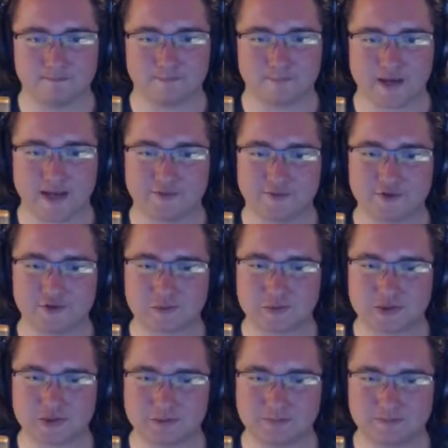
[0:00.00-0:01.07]
I hate this one
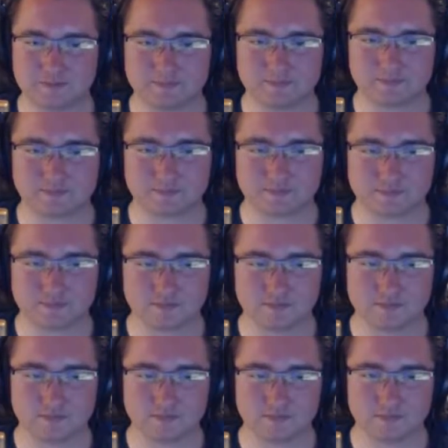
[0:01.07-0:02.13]
too.
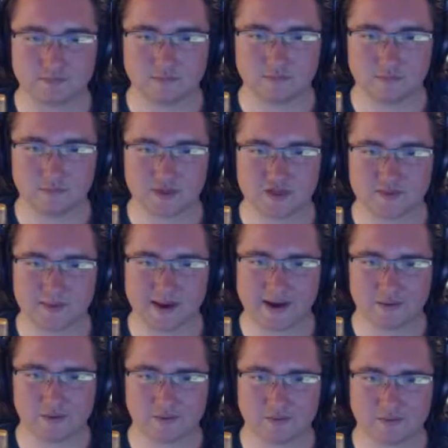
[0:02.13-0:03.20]
What is the power?